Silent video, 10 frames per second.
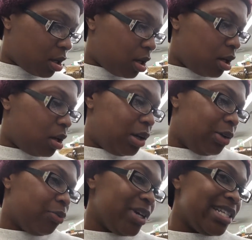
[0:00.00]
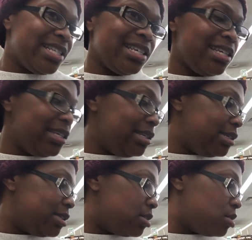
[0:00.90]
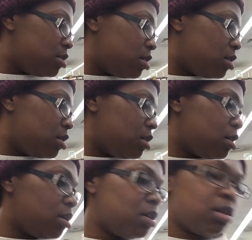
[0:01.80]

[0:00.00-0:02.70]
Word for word: The Reese's. I want to